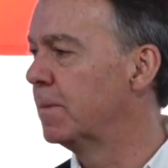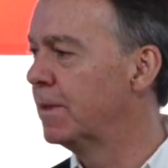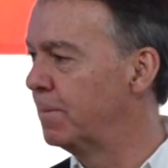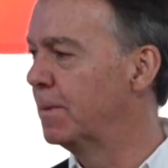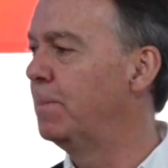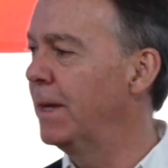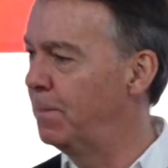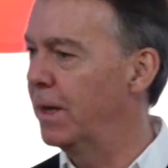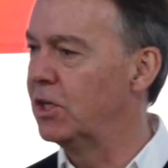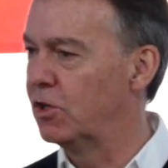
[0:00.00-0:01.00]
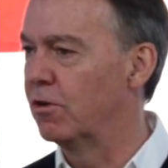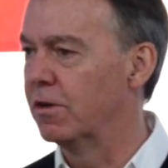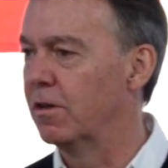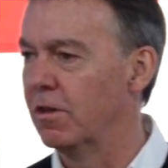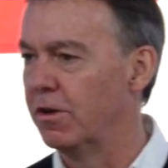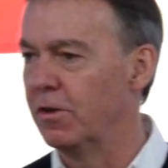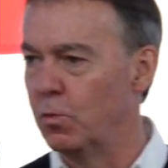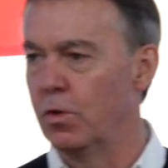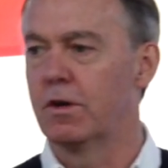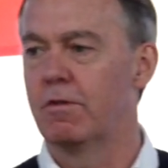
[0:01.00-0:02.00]
I mean, the big picture on a lot of the
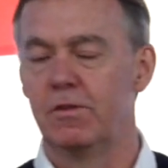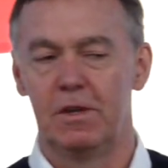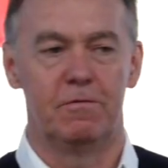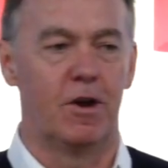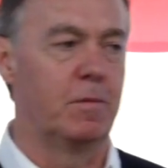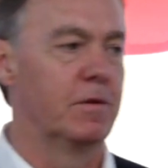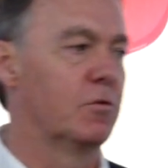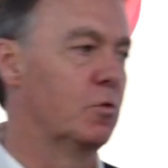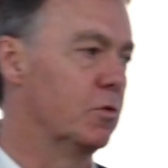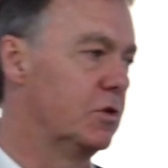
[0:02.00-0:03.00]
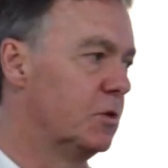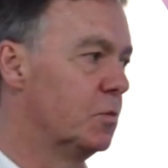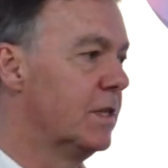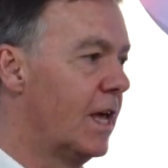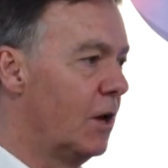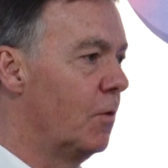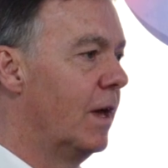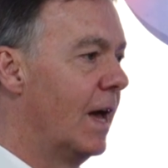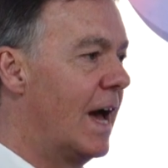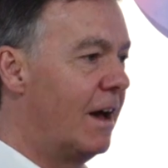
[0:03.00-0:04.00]
work around the environment, of course, is
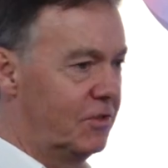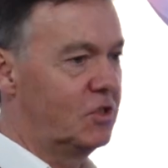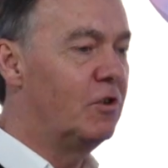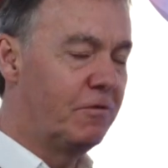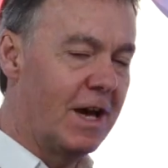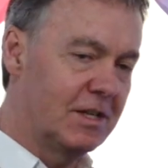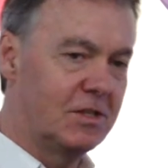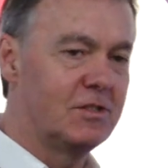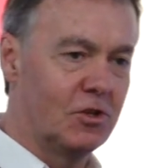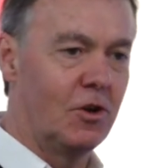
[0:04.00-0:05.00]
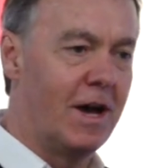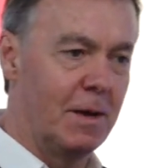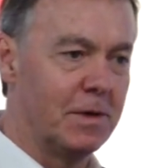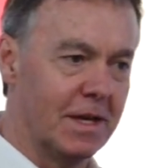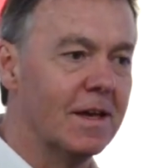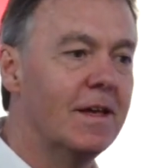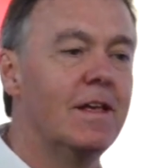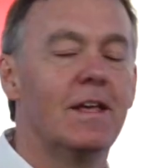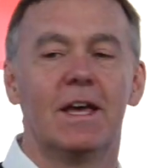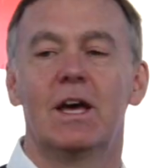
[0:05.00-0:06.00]
stuff has to start happening.
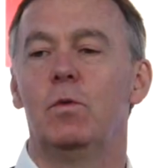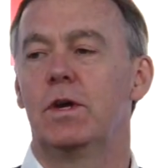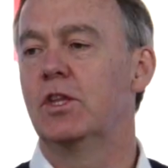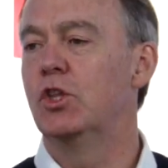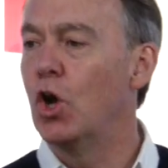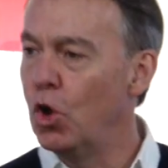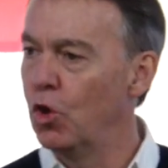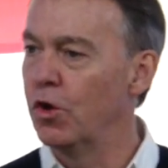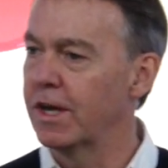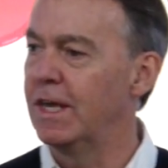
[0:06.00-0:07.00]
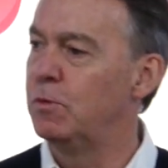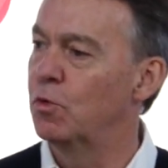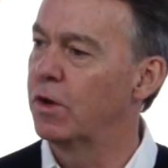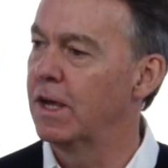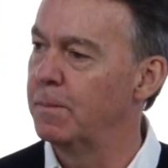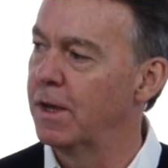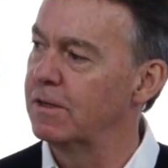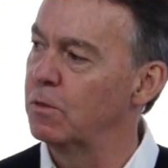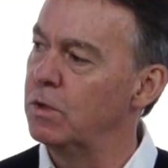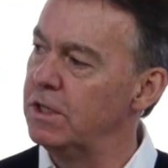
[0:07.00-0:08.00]
We can no longer keep talking
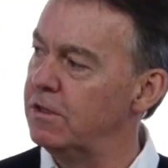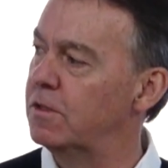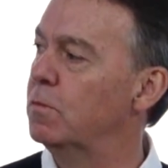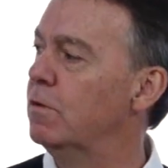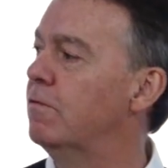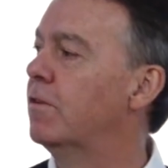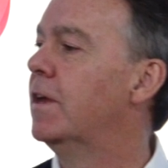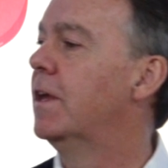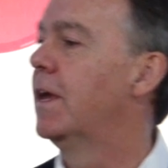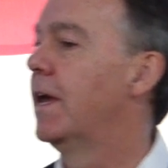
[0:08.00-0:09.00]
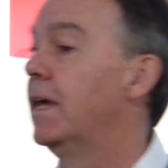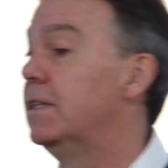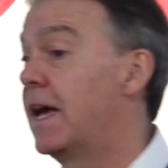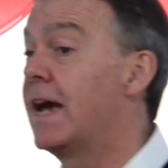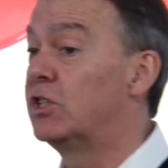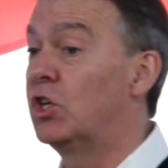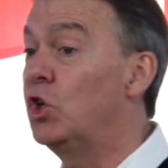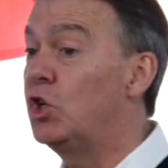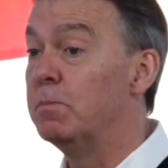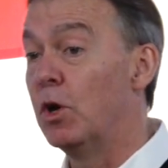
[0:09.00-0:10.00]
about it. We need to move into
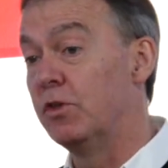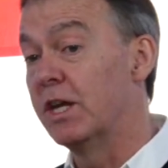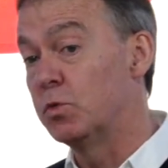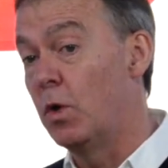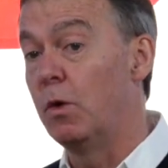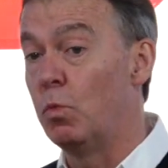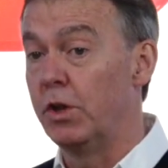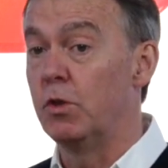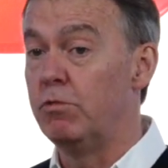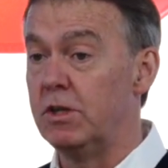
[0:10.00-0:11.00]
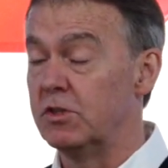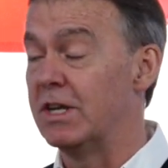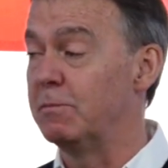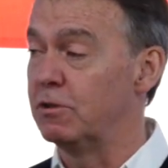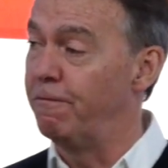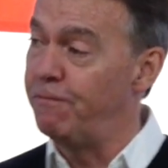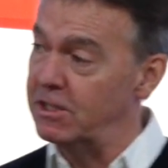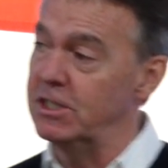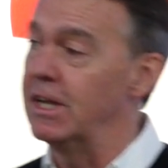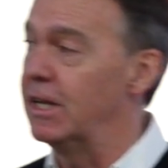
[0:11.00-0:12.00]
execution mode. And that's why one of the reasons I'm so
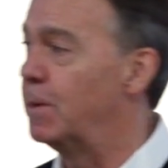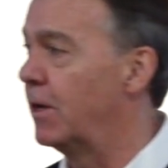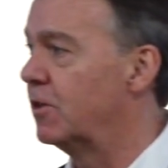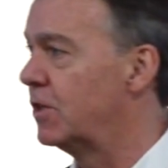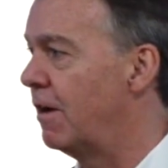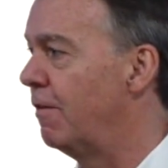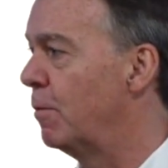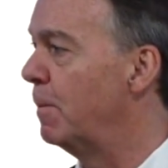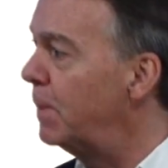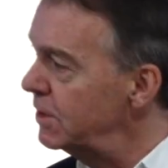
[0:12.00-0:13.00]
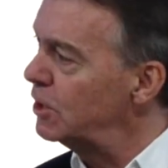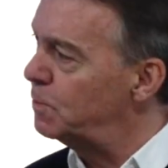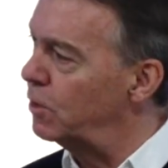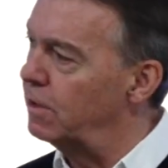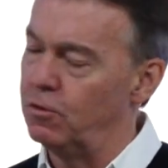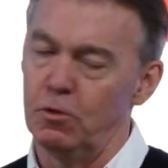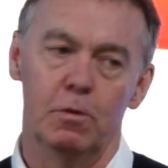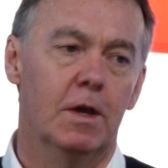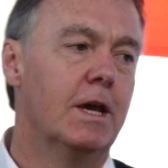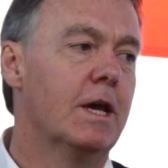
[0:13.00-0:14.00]
fascinated about this area from a business point of
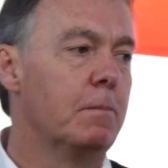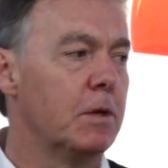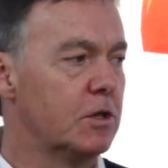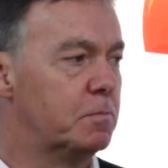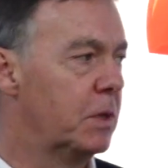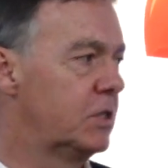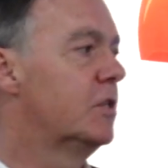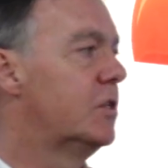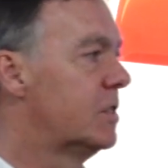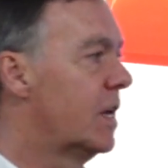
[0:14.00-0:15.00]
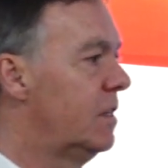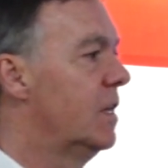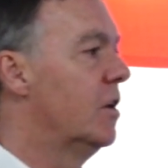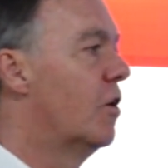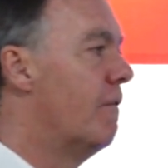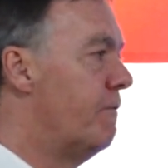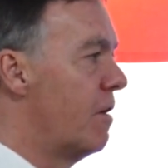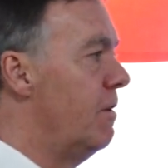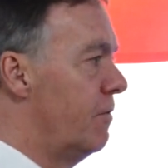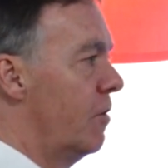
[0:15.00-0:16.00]
view, because businesses, I think, are
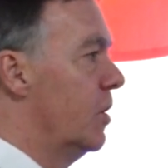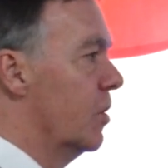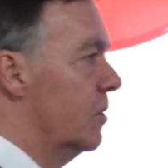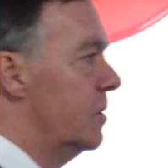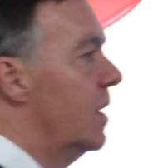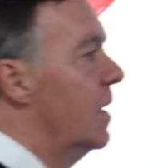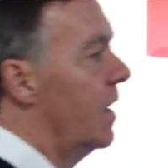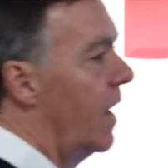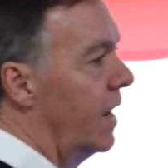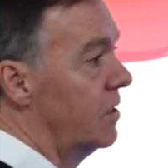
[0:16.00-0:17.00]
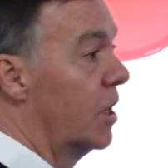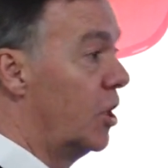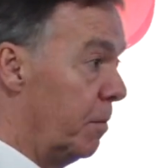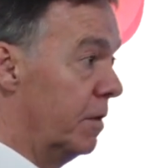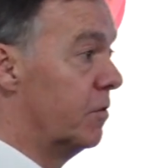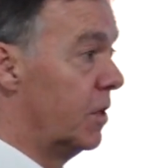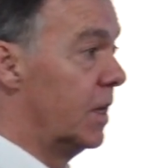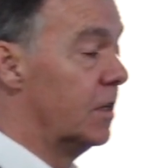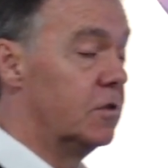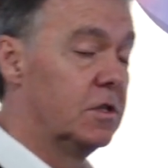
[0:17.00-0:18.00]
very, very good at a couple of
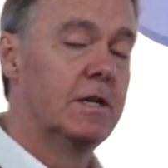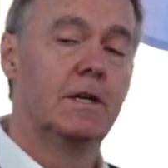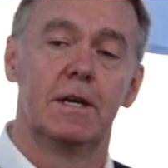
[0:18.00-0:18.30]
things.